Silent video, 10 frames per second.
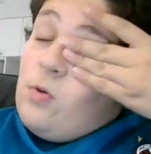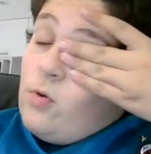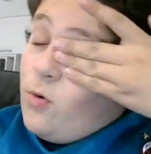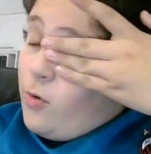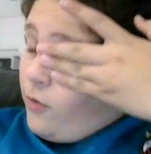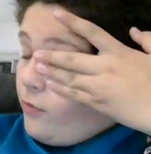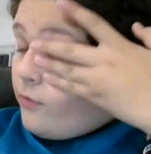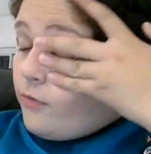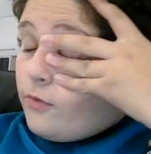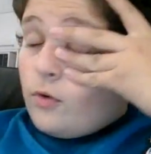
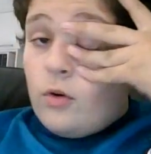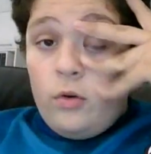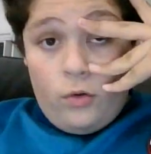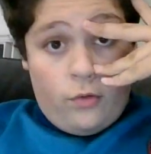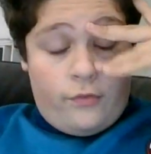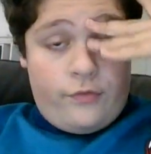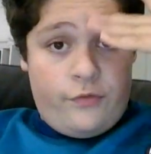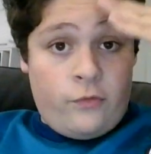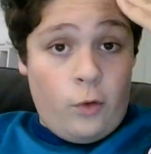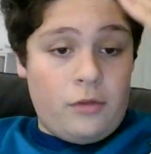Oof.
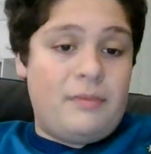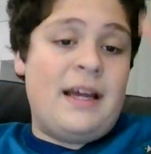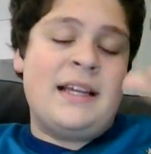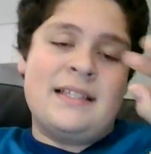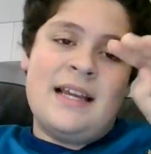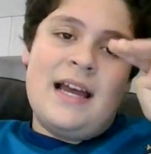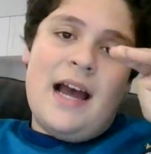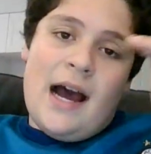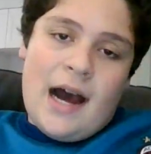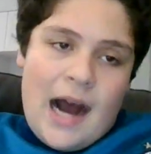Fourth place,
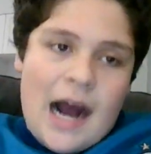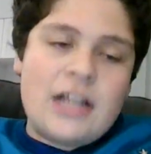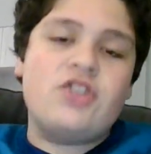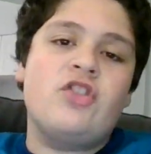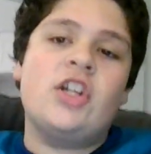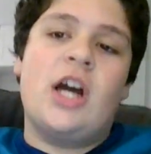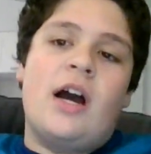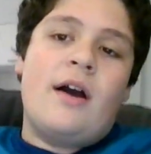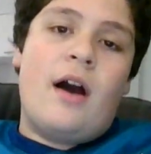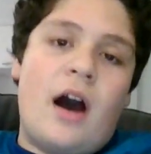
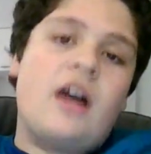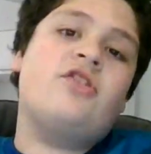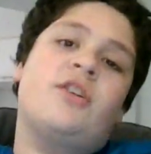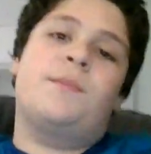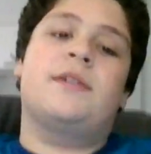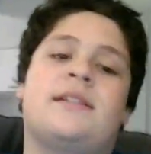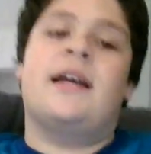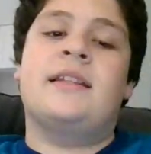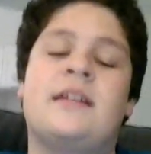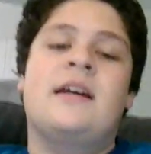
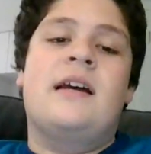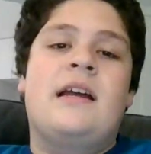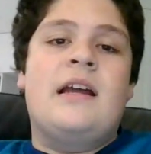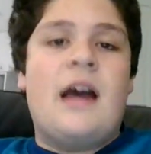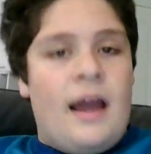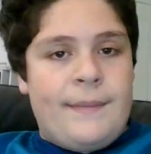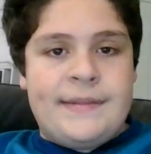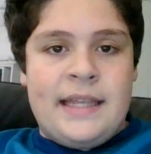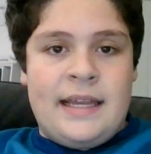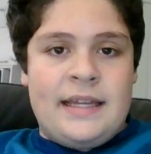100%. I'm
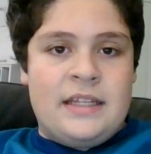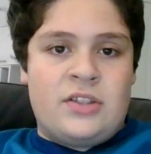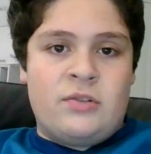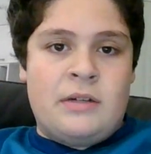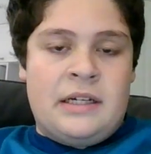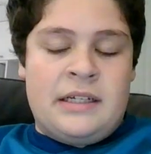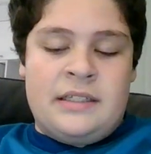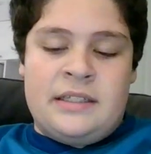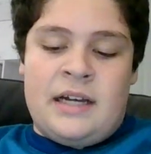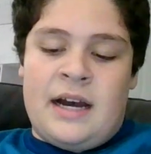saying it is
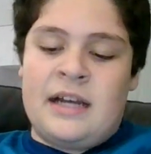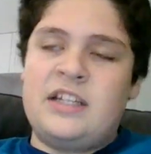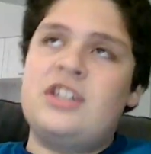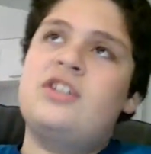Uganda. How